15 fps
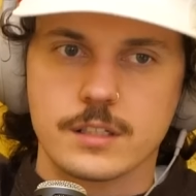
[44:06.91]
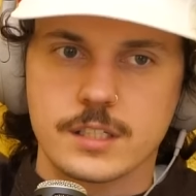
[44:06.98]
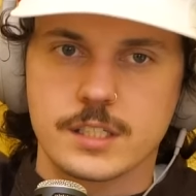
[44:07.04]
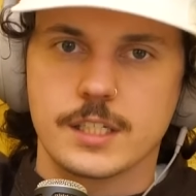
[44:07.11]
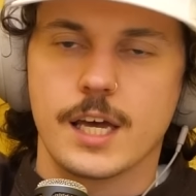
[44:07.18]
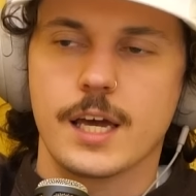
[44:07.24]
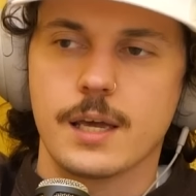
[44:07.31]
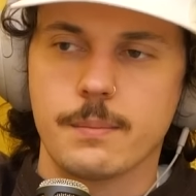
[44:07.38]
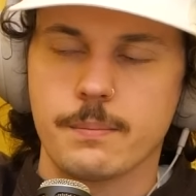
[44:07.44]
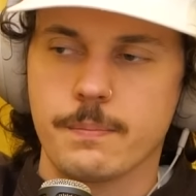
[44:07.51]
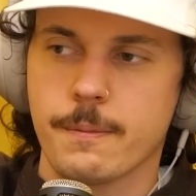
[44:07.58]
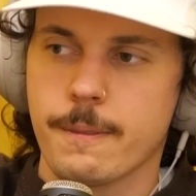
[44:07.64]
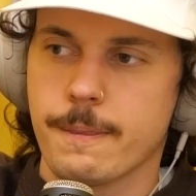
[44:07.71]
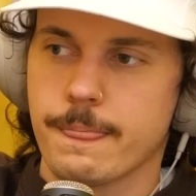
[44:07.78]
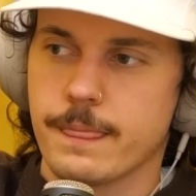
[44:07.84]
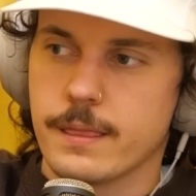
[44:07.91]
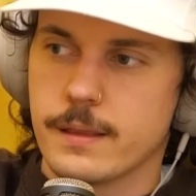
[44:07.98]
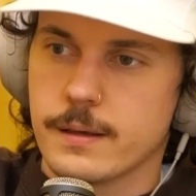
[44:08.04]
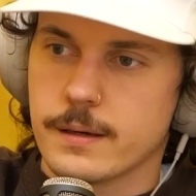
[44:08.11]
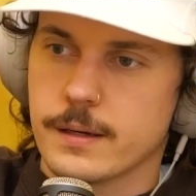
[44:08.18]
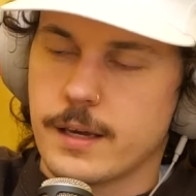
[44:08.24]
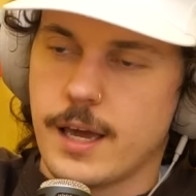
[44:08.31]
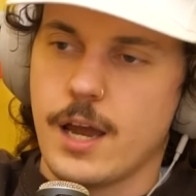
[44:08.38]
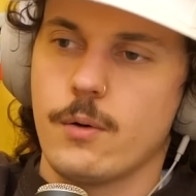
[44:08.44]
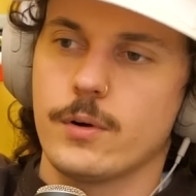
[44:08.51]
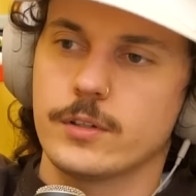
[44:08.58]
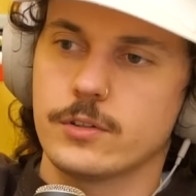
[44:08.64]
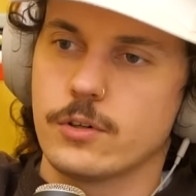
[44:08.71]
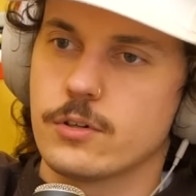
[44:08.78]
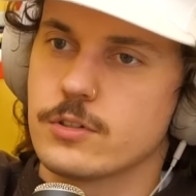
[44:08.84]
and the same
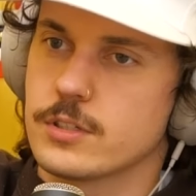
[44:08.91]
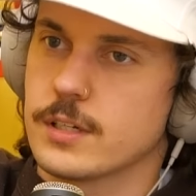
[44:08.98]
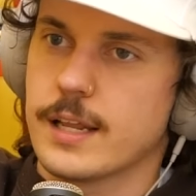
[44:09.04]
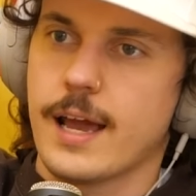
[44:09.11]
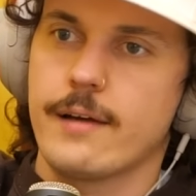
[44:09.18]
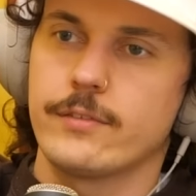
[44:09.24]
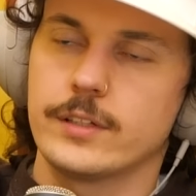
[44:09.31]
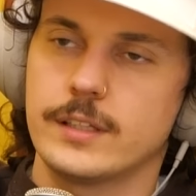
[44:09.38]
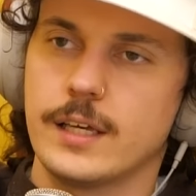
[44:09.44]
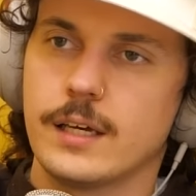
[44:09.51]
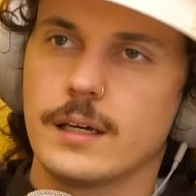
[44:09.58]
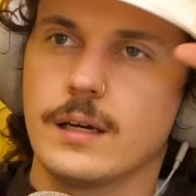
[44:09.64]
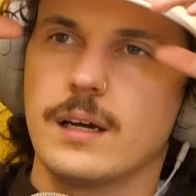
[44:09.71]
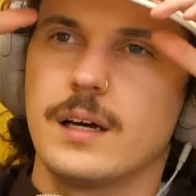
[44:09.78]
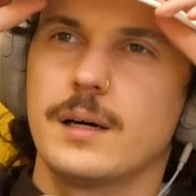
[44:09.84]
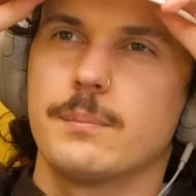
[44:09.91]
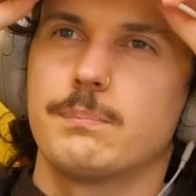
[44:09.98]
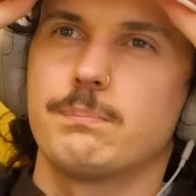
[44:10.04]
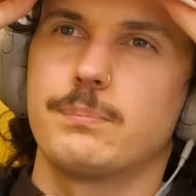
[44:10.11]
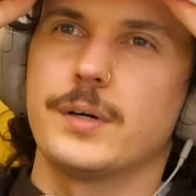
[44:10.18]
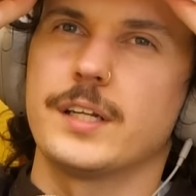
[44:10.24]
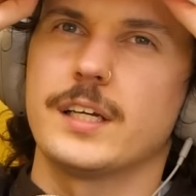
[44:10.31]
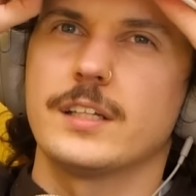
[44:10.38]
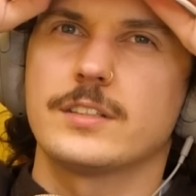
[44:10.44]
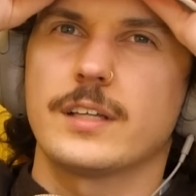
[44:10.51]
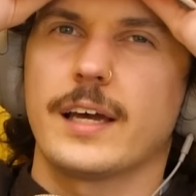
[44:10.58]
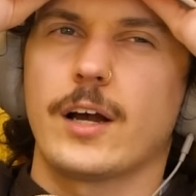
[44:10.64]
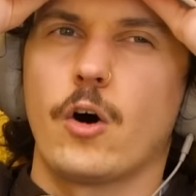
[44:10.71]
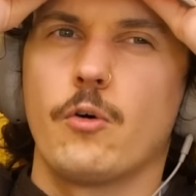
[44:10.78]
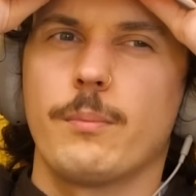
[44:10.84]
characters and everything, but it's
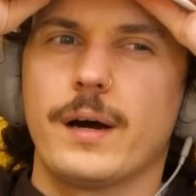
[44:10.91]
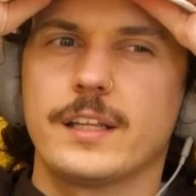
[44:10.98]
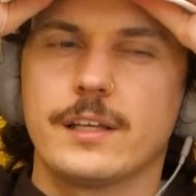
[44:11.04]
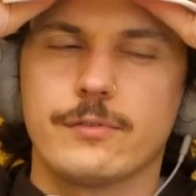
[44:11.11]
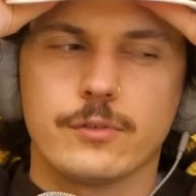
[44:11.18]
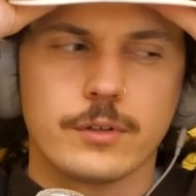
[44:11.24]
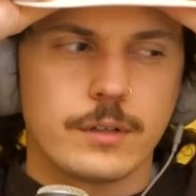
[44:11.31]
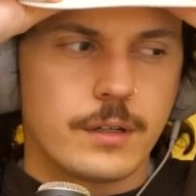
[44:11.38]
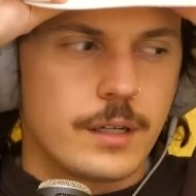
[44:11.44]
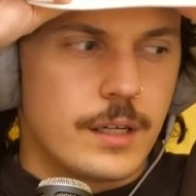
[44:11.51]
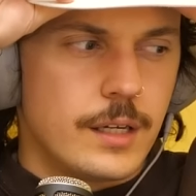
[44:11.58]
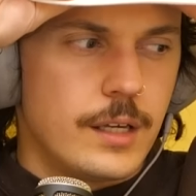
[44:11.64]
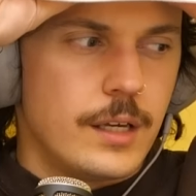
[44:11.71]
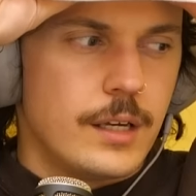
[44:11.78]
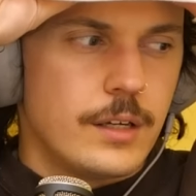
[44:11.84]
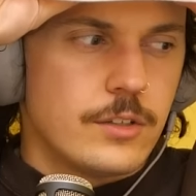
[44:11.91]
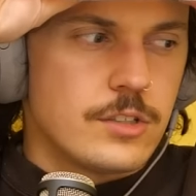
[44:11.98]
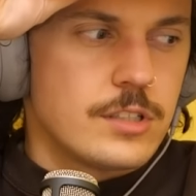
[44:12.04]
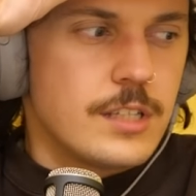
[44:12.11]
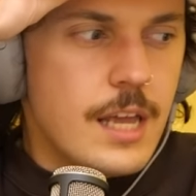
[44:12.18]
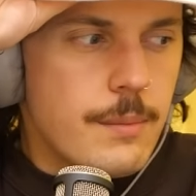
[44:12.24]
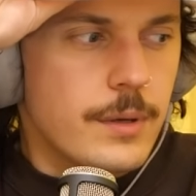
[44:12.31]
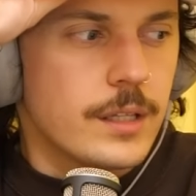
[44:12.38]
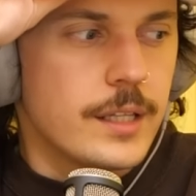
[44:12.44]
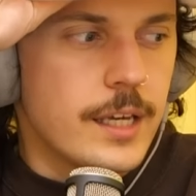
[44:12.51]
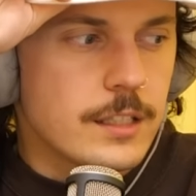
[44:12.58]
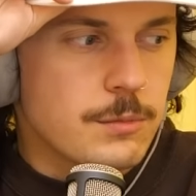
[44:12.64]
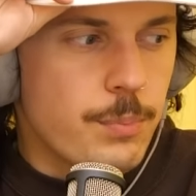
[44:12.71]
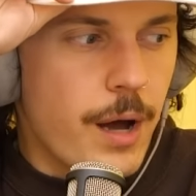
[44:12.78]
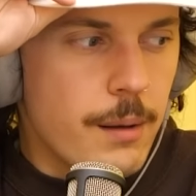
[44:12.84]
like owned by different,
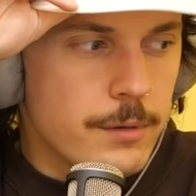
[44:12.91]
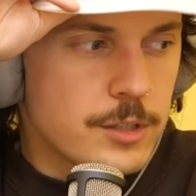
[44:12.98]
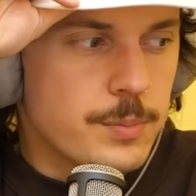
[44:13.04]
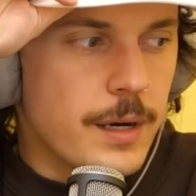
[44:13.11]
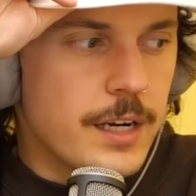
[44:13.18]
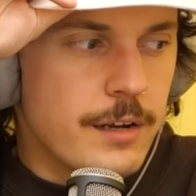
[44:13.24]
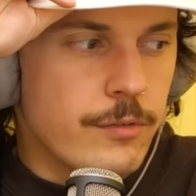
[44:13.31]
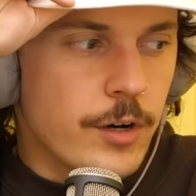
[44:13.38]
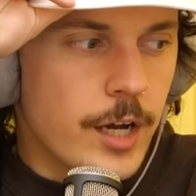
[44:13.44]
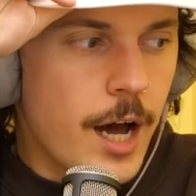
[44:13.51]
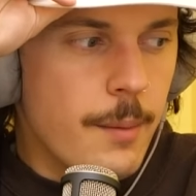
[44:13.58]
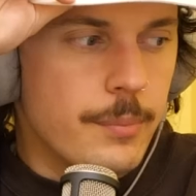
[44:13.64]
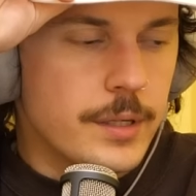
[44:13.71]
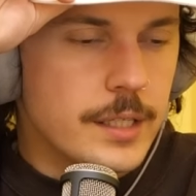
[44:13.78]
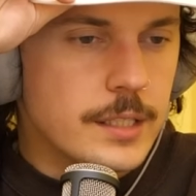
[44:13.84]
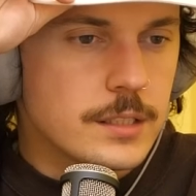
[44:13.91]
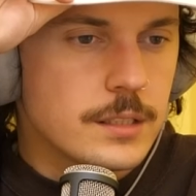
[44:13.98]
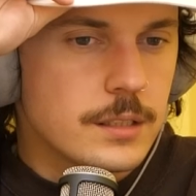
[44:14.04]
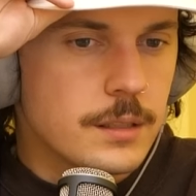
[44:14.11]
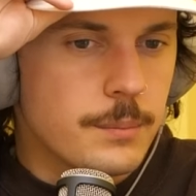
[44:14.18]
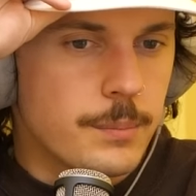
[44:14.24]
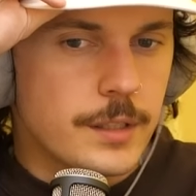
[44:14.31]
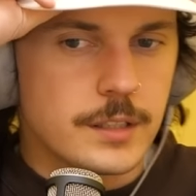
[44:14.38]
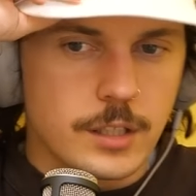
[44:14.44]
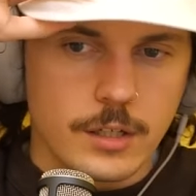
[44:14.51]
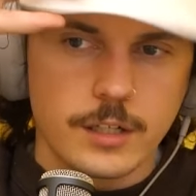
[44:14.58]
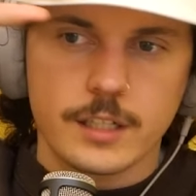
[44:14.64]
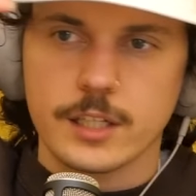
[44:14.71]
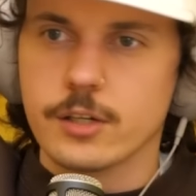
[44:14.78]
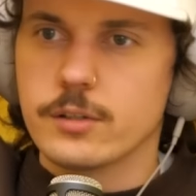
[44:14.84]
seemingly it's published by different companies, but
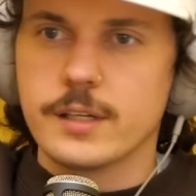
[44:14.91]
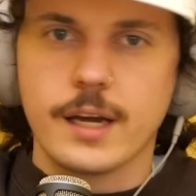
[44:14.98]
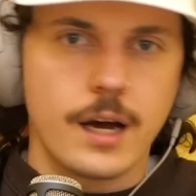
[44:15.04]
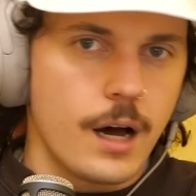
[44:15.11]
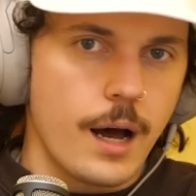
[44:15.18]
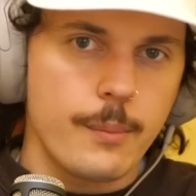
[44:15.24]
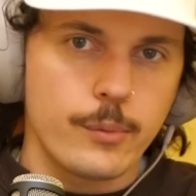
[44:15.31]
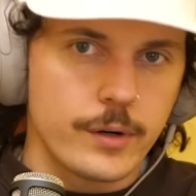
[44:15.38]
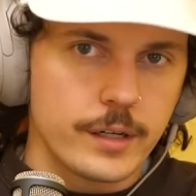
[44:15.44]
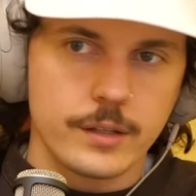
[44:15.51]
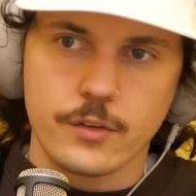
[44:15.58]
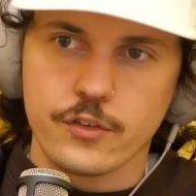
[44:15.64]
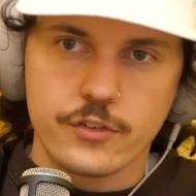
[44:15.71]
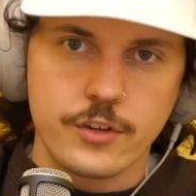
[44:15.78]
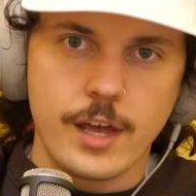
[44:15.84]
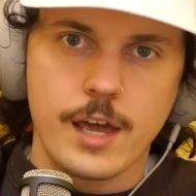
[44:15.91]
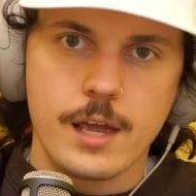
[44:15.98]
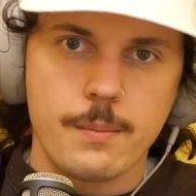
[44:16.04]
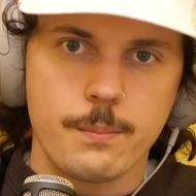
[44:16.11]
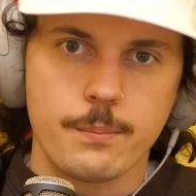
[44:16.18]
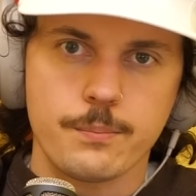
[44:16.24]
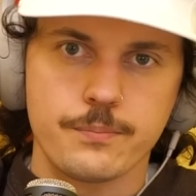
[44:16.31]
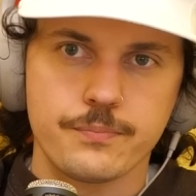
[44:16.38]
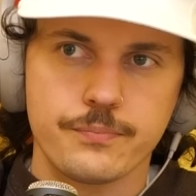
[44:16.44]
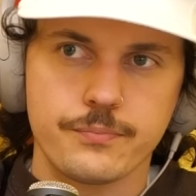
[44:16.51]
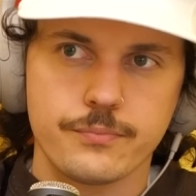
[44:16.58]
they're clearly operating on the same